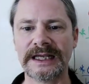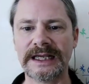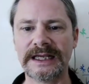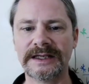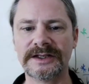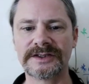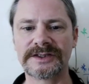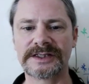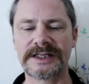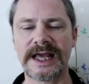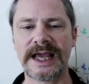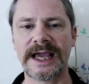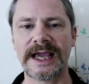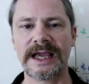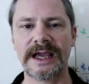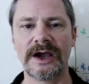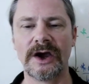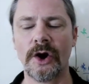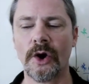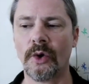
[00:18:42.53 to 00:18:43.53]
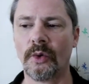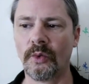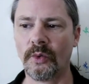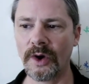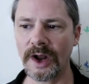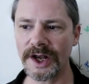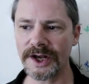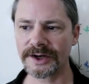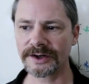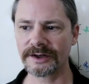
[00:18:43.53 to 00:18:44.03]
is they
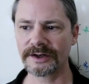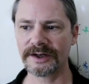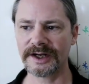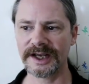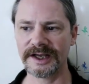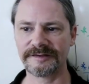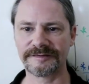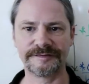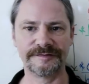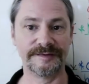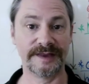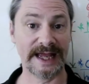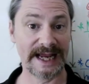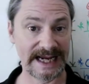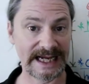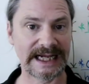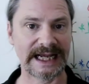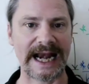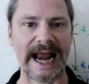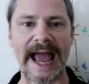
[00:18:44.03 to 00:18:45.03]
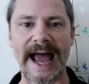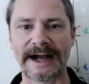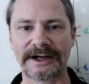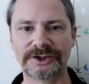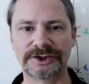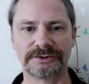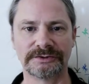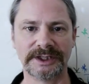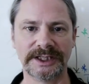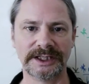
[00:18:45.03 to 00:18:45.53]
wonder if they can
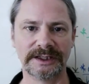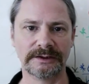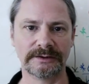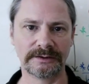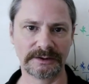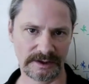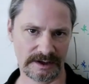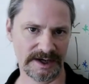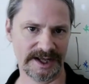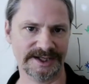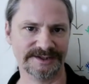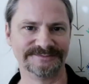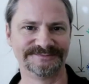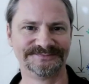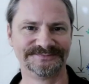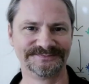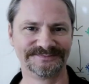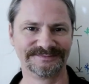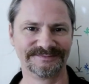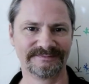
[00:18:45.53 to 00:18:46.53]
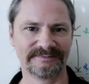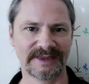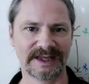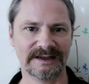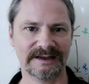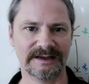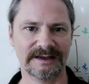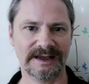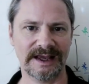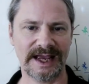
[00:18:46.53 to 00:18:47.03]
actually learn it,
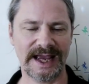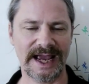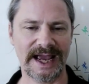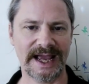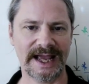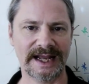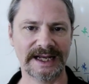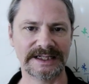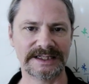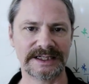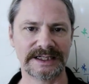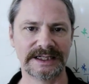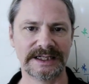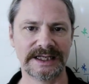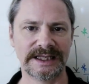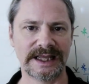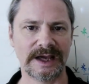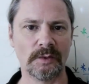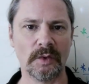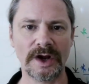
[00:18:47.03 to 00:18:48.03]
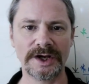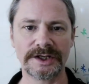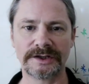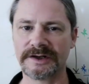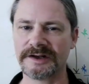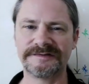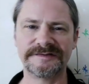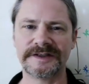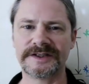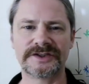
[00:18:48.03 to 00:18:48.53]
and they
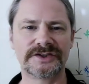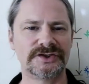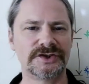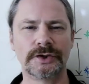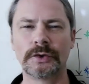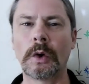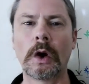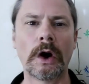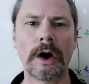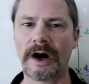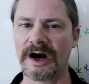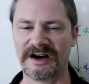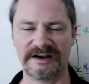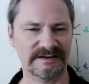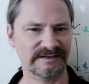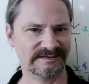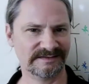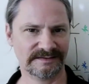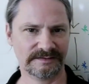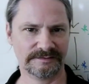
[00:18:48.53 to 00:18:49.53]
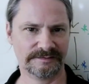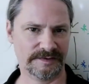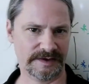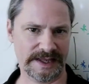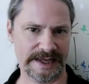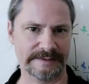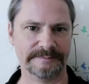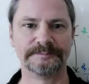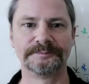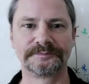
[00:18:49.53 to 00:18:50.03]
wonder if it's too hard for
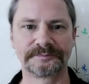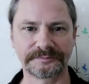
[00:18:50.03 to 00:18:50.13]
them.